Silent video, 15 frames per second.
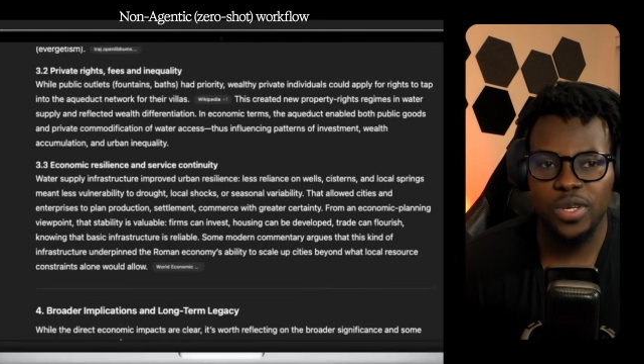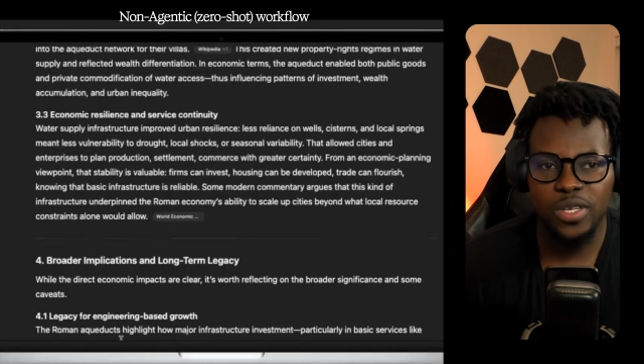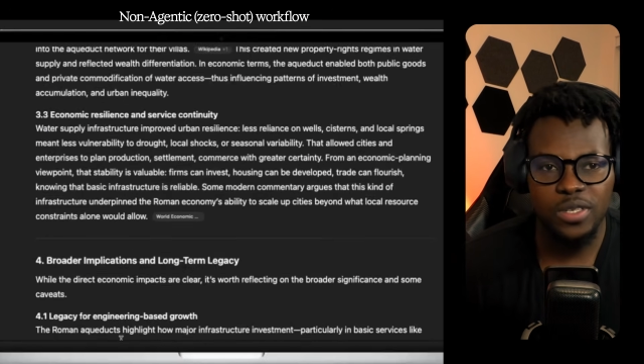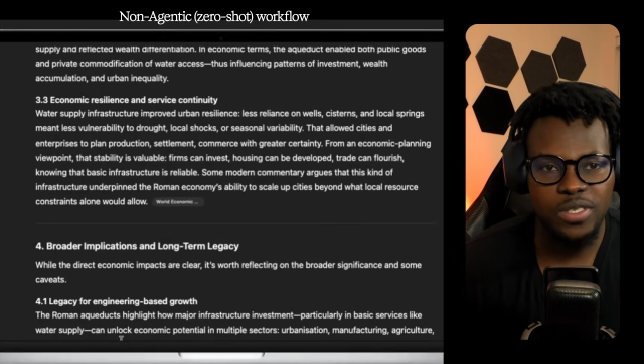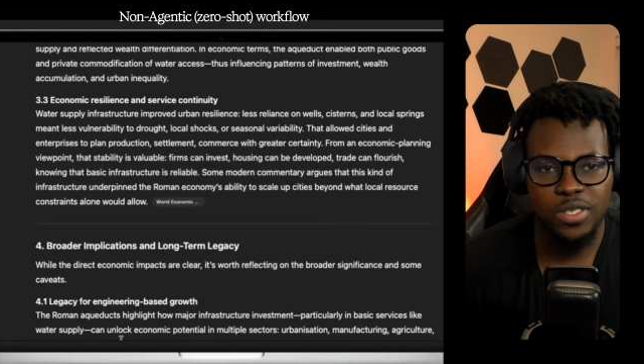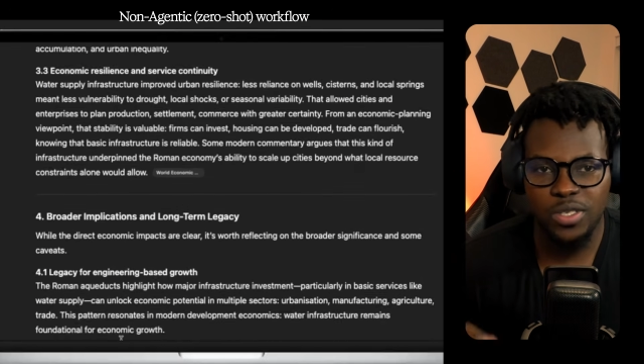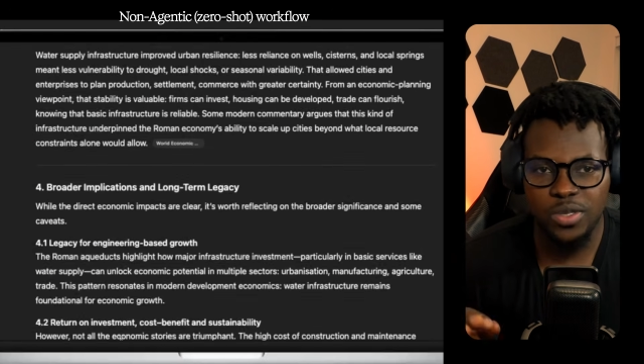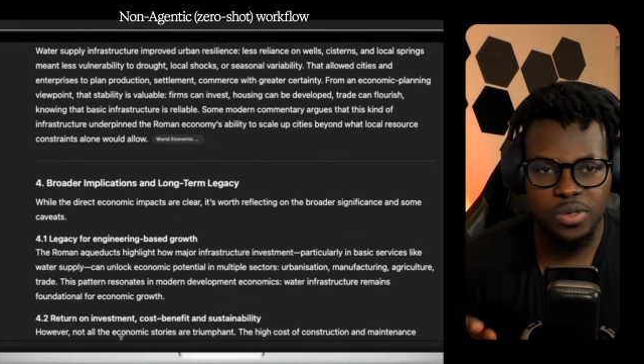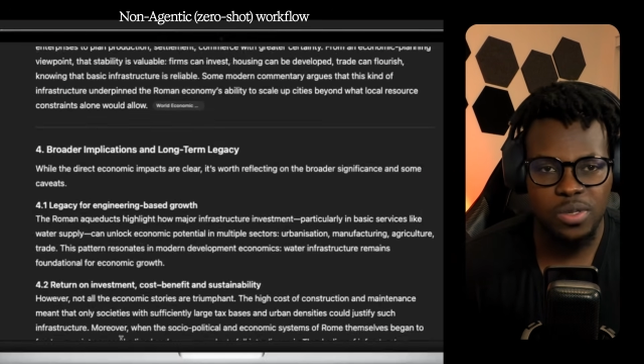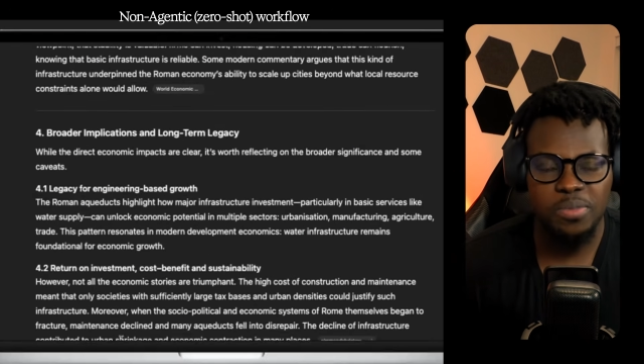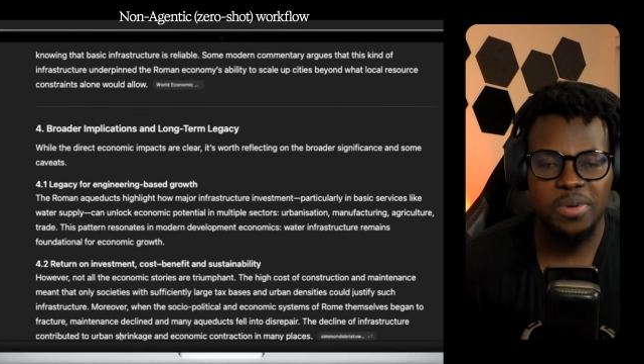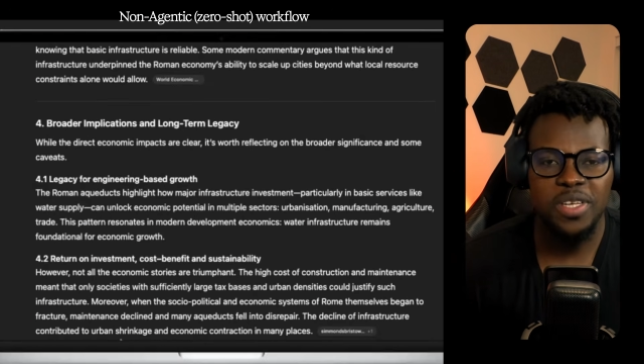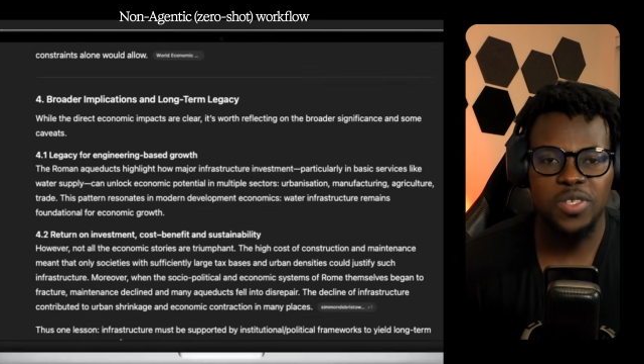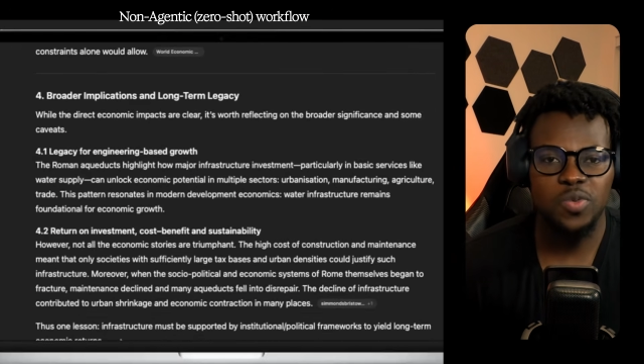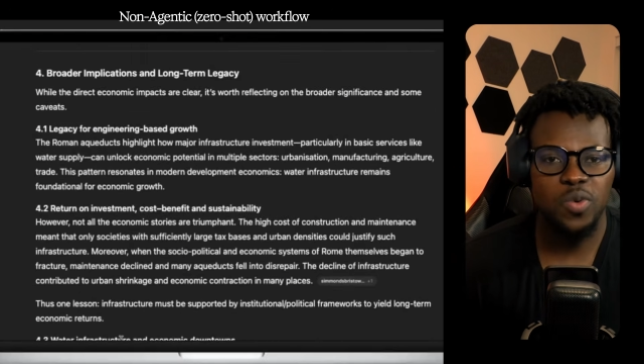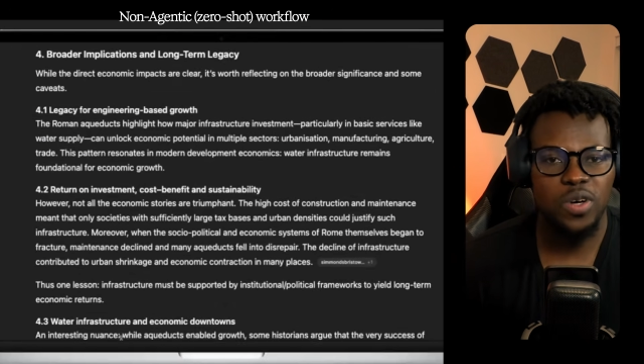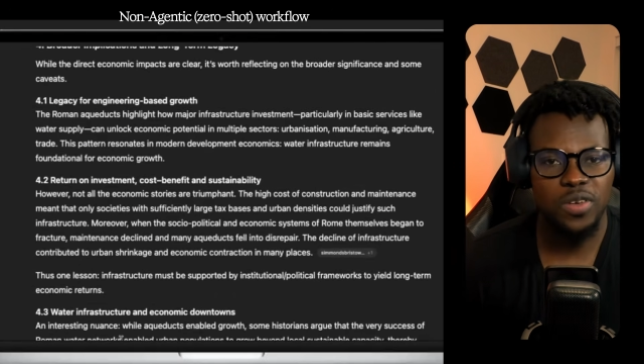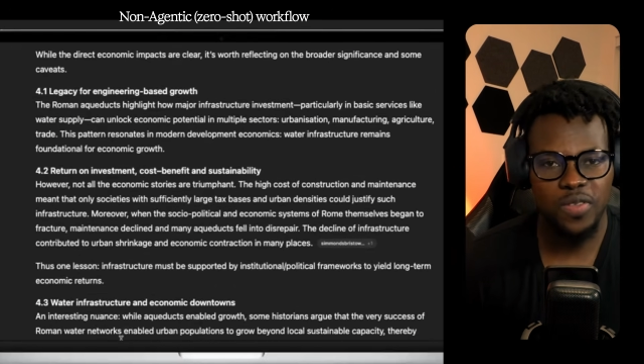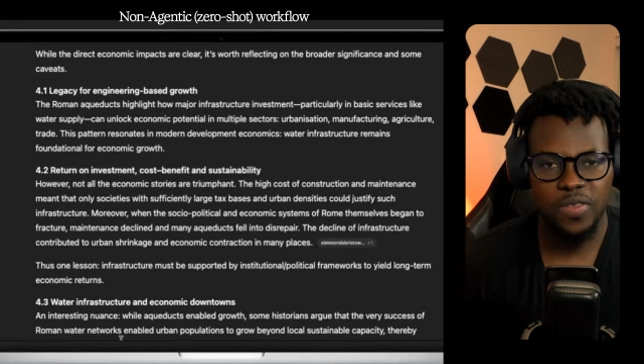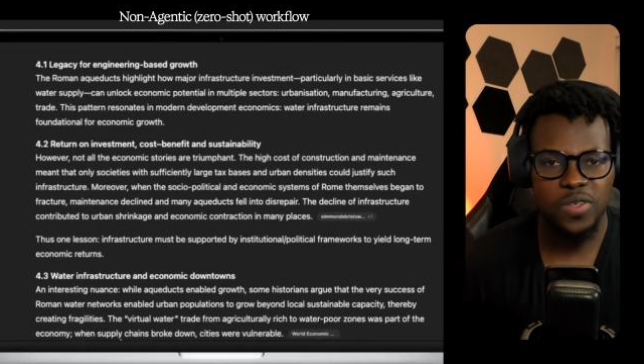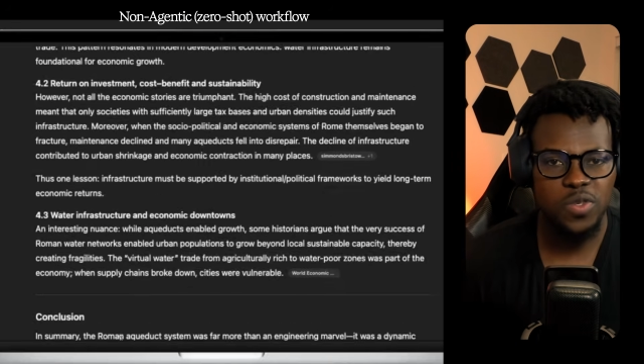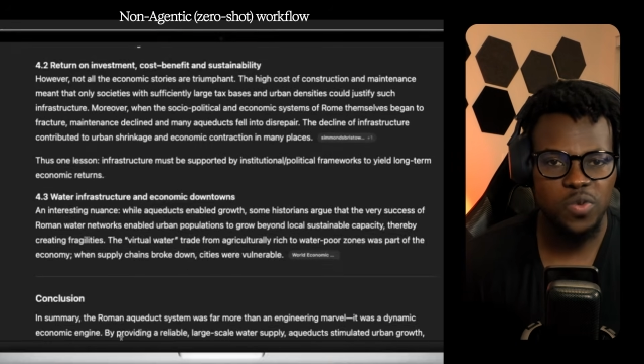we don't do our best
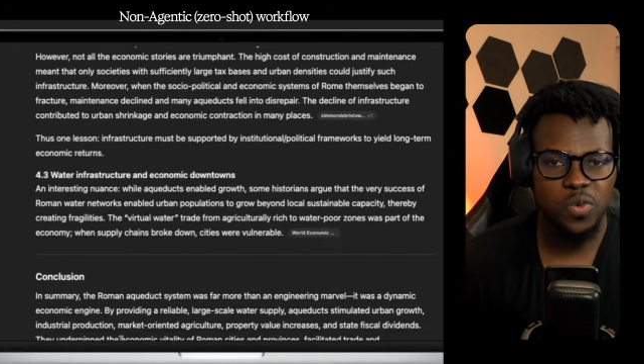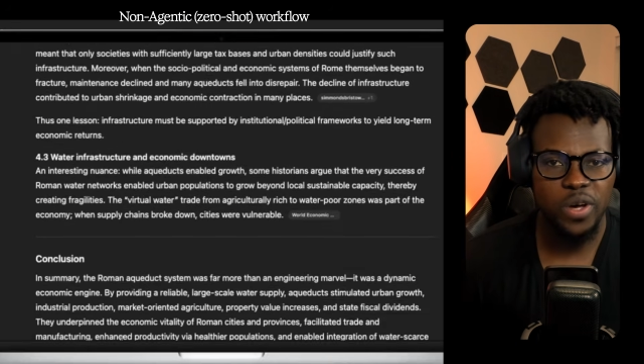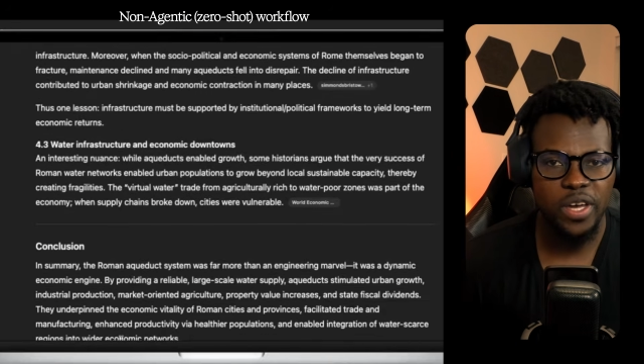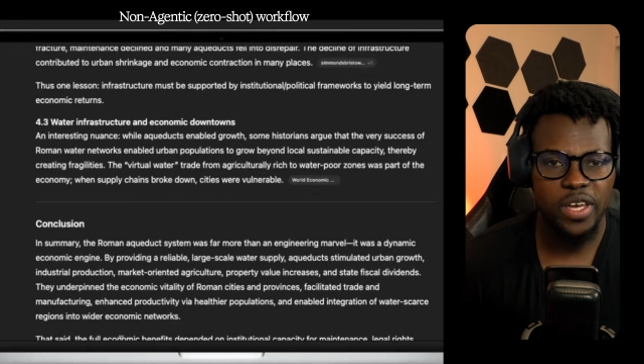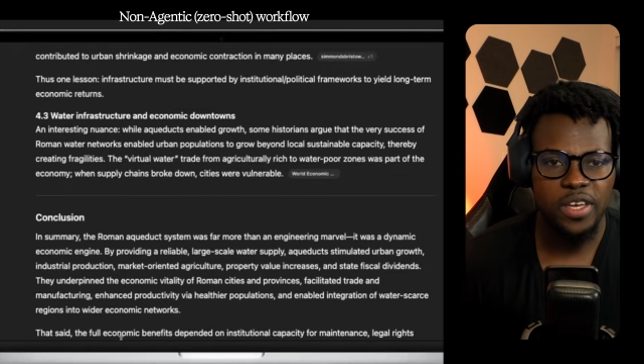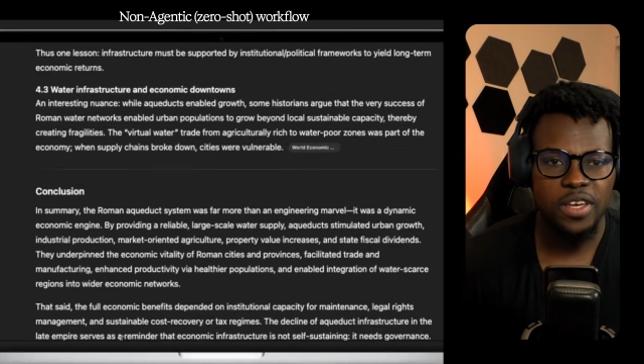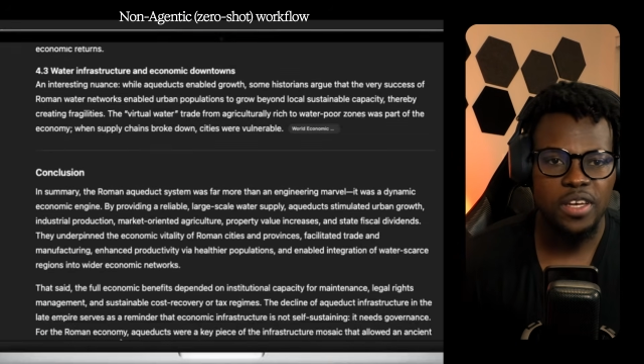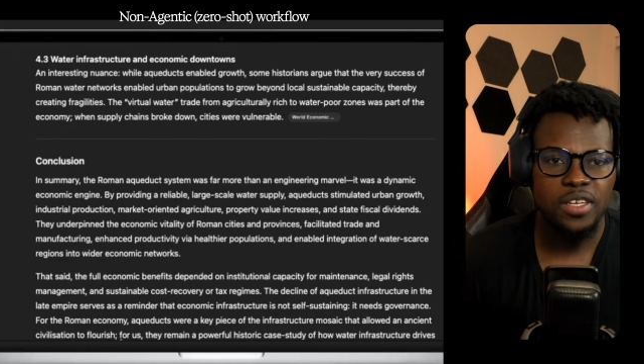work this way.